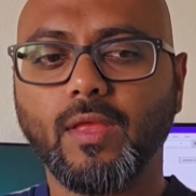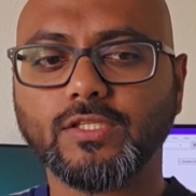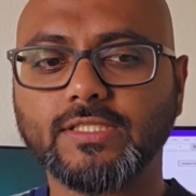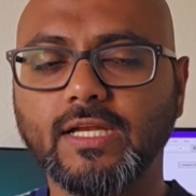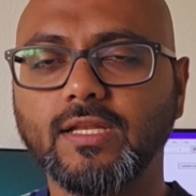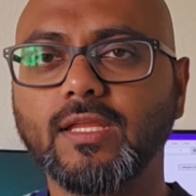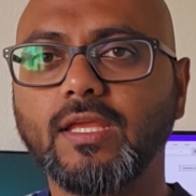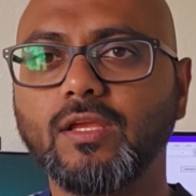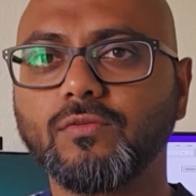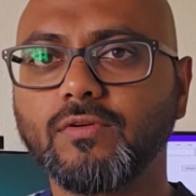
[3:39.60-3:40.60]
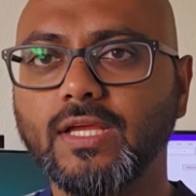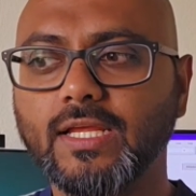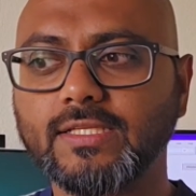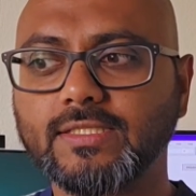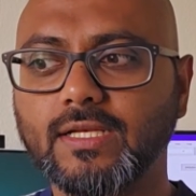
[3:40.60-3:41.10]
suddenly you
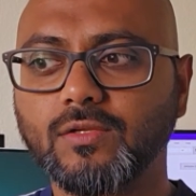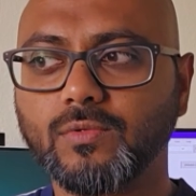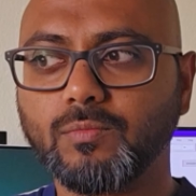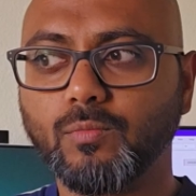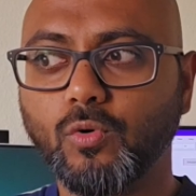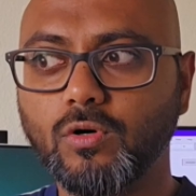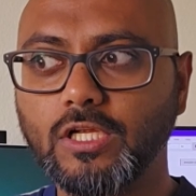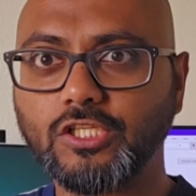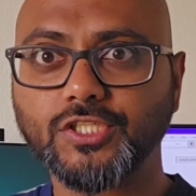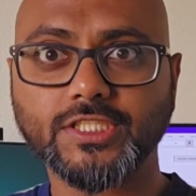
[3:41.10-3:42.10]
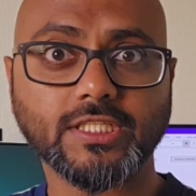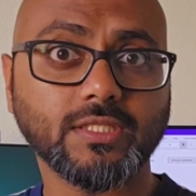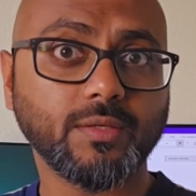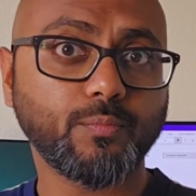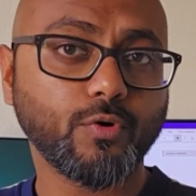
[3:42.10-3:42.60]
realize that you are more interested in
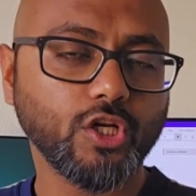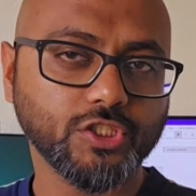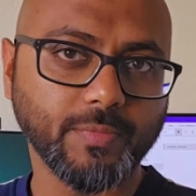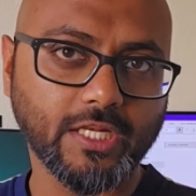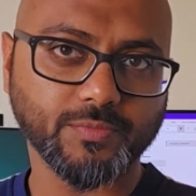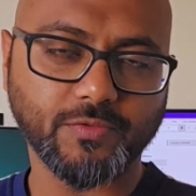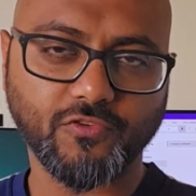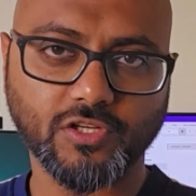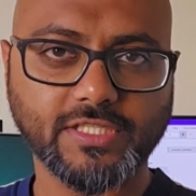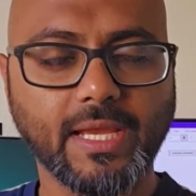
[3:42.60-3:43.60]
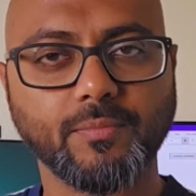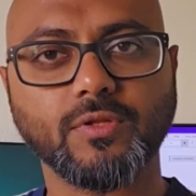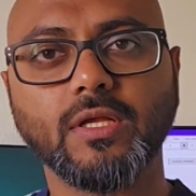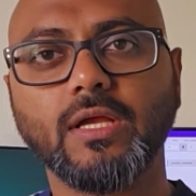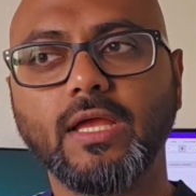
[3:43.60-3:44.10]
the project management, for
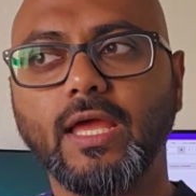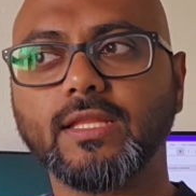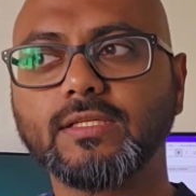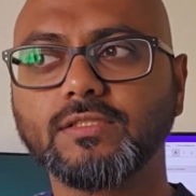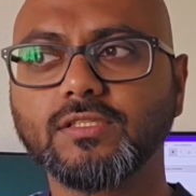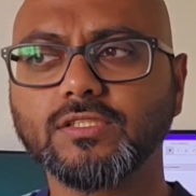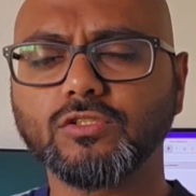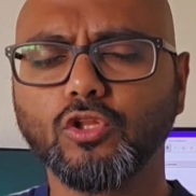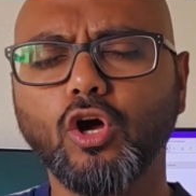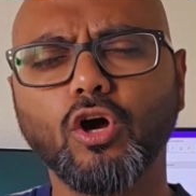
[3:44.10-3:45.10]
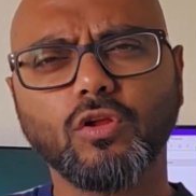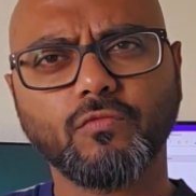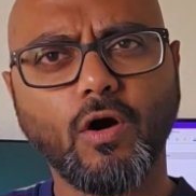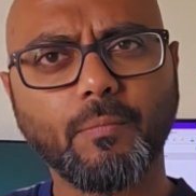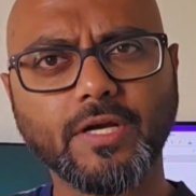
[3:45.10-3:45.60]
example. And then there is a lot
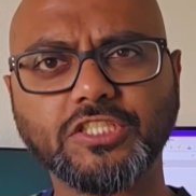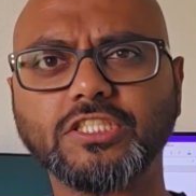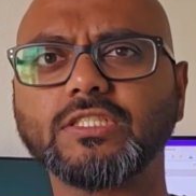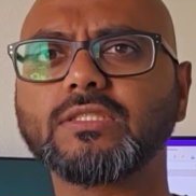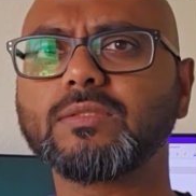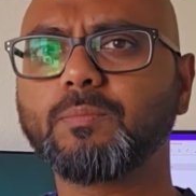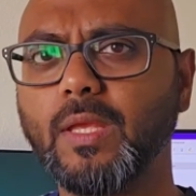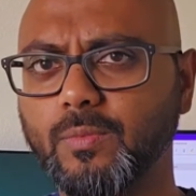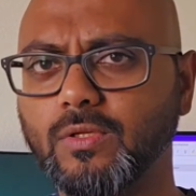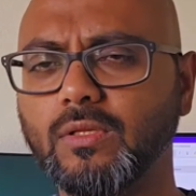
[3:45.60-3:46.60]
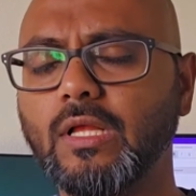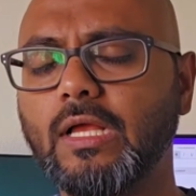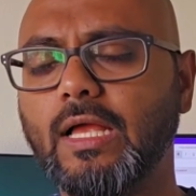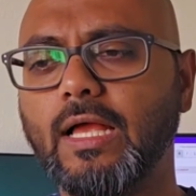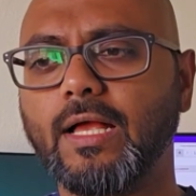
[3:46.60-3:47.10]
of operations people
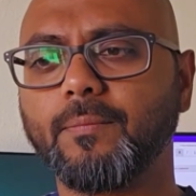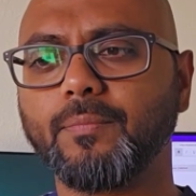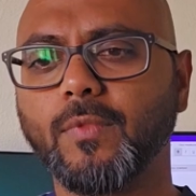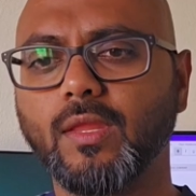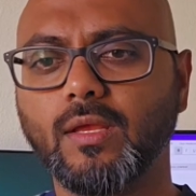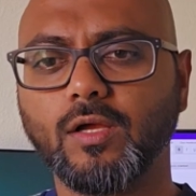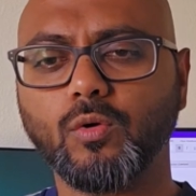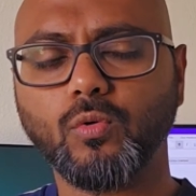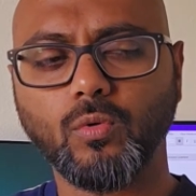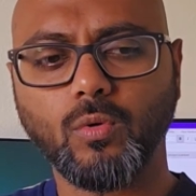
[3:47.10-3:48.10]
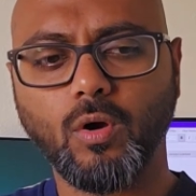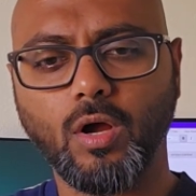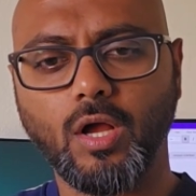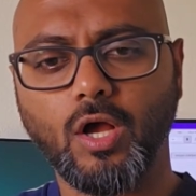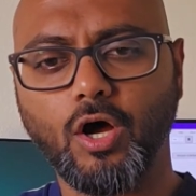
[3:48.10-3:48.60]
who
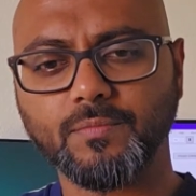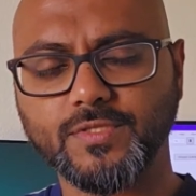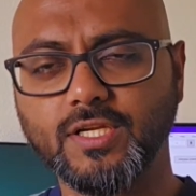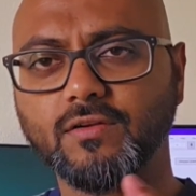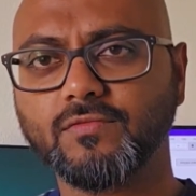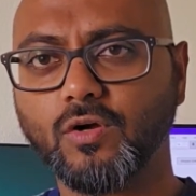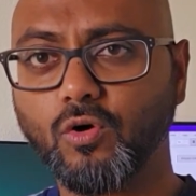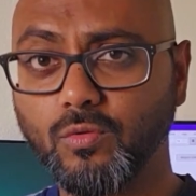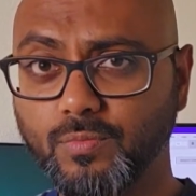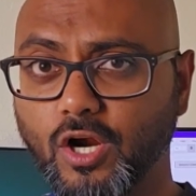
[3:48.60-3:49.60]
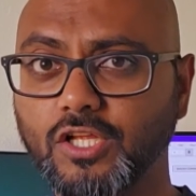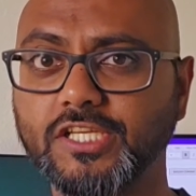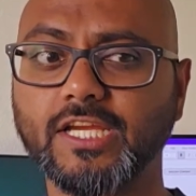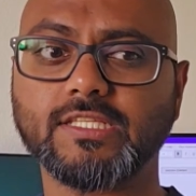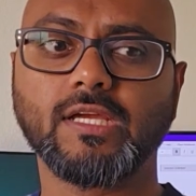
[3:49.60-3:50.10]
observe the whole
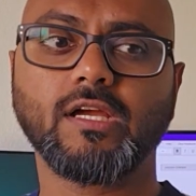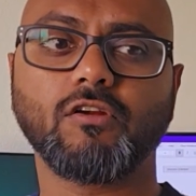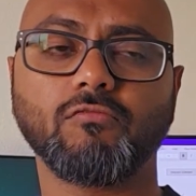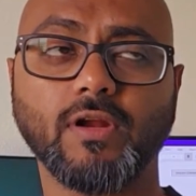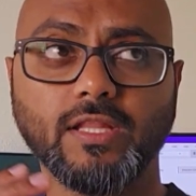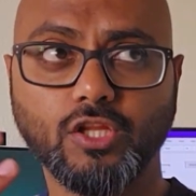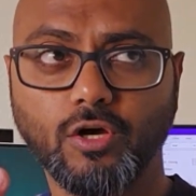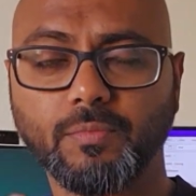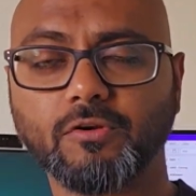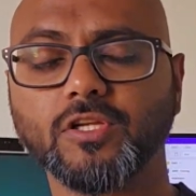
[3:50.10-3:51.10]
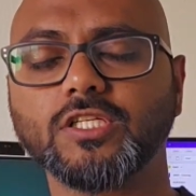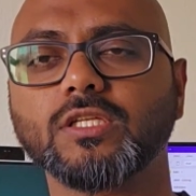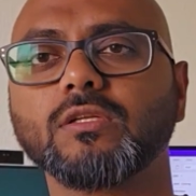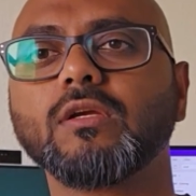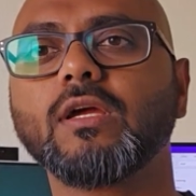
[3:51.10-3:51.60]
projects, run the
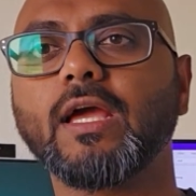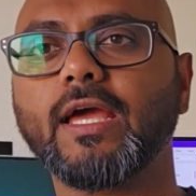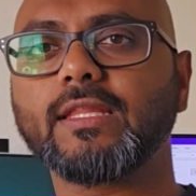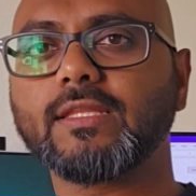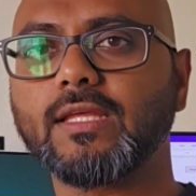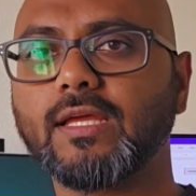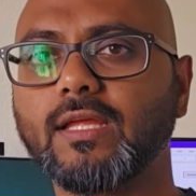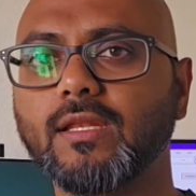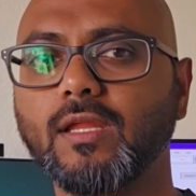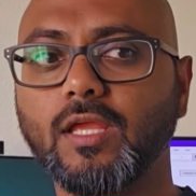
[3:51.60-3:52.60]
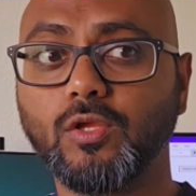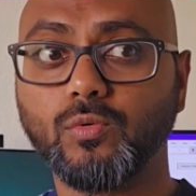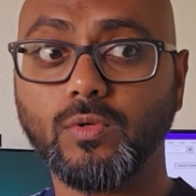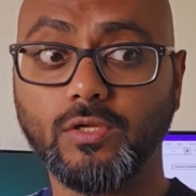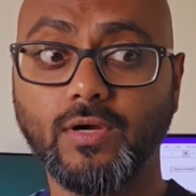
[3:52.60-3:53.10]
operation, and then
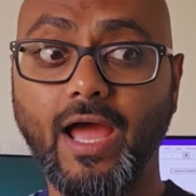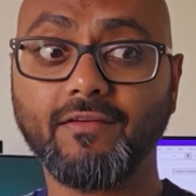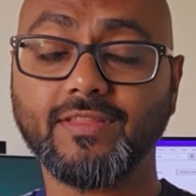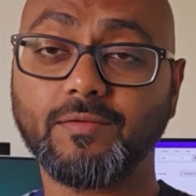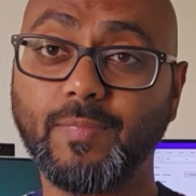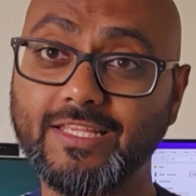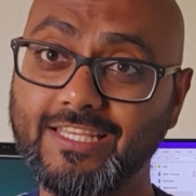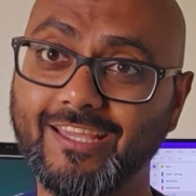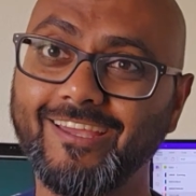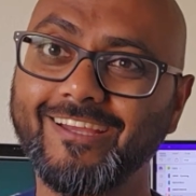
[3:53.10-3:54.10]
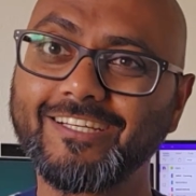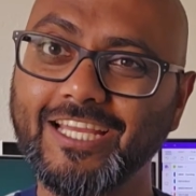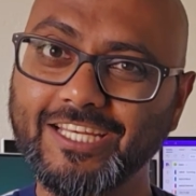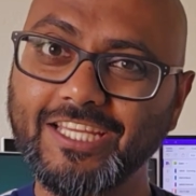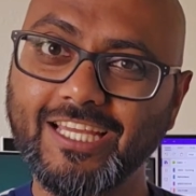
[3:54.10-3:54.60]
you have that basic
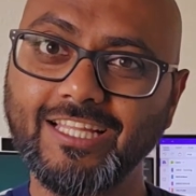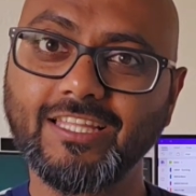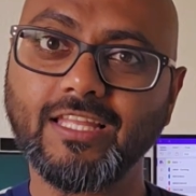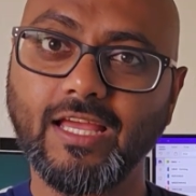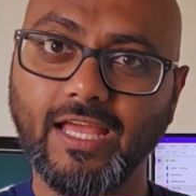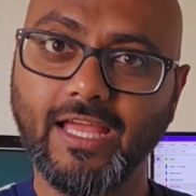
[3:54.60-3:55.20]
technical